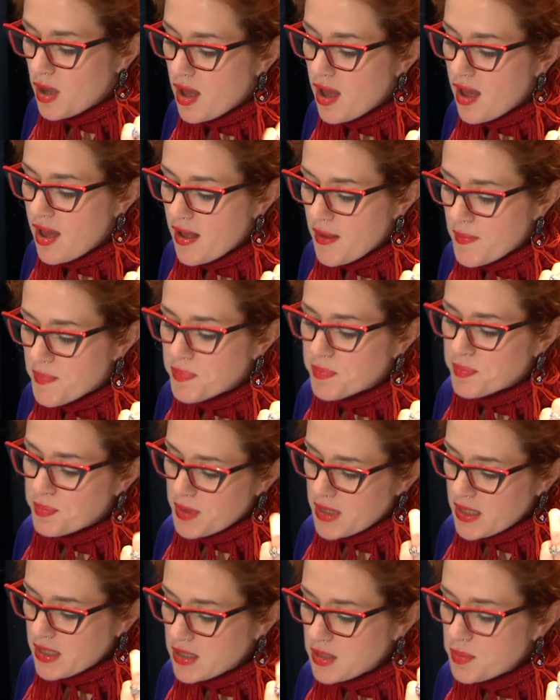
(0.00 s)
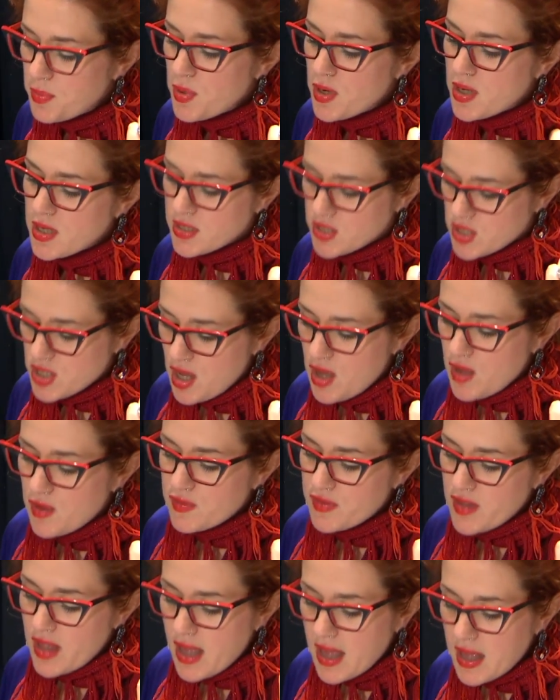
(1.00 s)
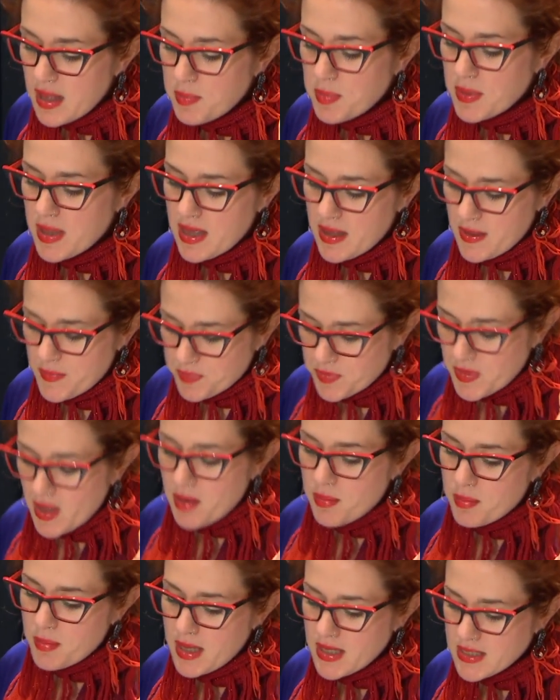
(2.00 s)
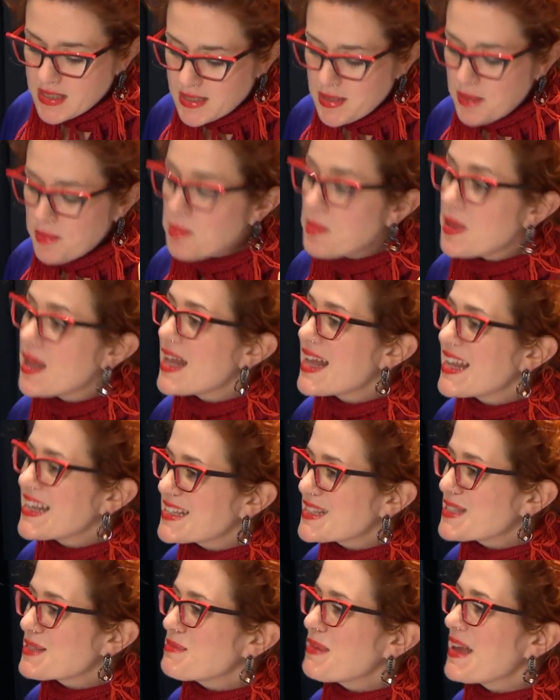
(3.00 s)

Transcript: Crowded House and Vince Jones and The Cult and all